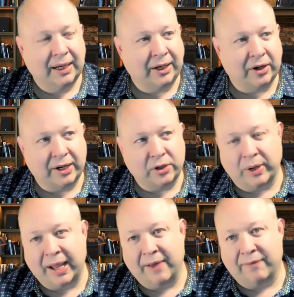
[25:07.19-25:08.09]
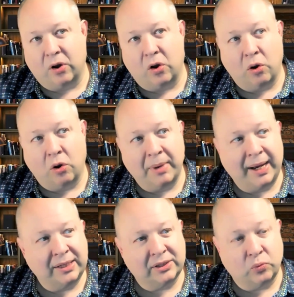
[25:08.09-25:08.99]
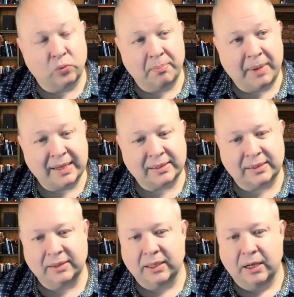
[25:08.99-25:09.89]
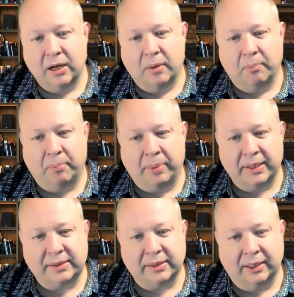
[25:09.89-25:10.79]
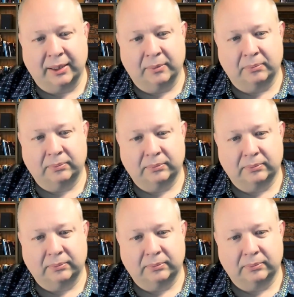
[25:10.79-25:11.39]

I don't want to have all my eggs in one basket, but so